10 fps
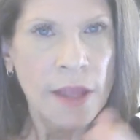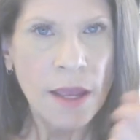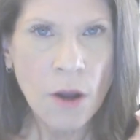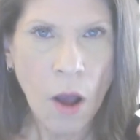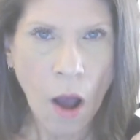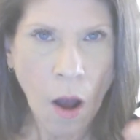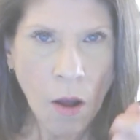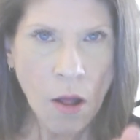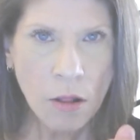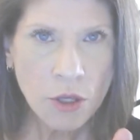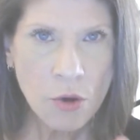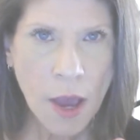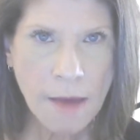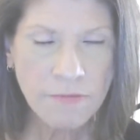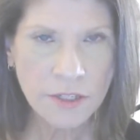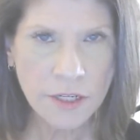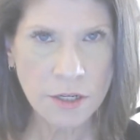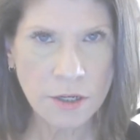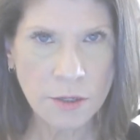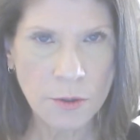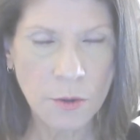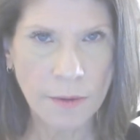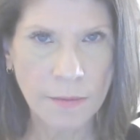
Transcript: And all you have to do